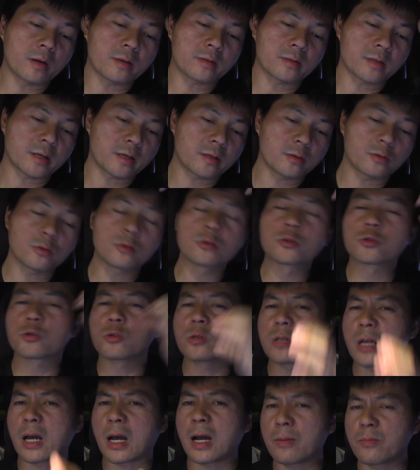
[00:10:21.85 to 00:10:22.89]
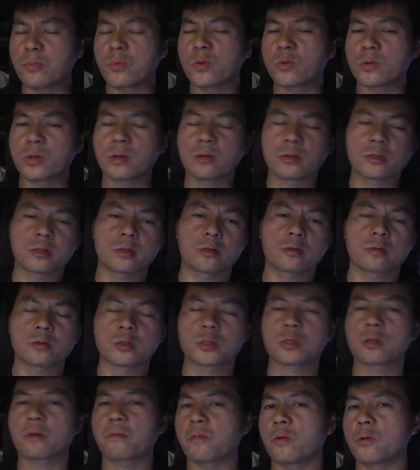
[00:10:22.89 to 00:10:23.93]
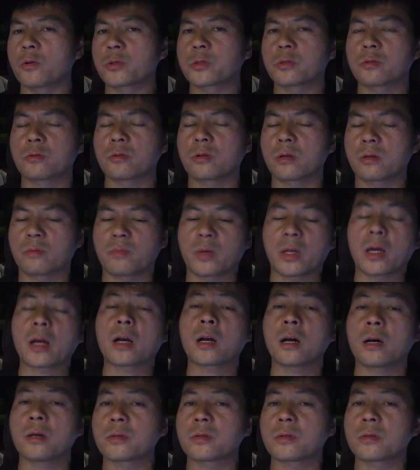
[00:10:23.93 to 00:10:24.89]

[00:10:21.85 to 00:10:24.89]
Like, you shouldn't hammer. There's a lot of stuff also you can, but I